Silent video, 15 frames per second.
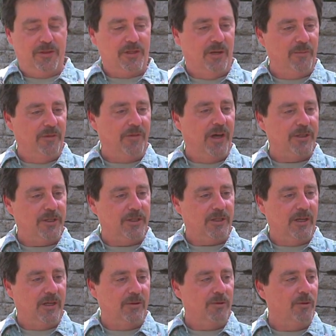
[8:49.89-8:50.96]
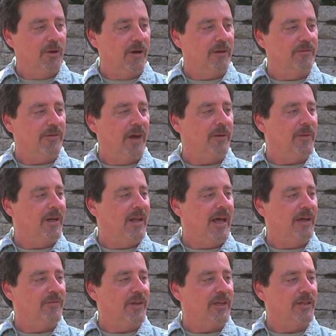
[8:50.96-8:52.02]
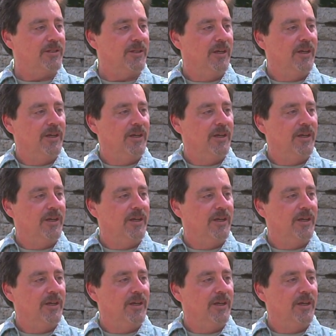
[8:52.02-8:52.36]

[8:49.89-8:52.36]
some of us who are environmental advocates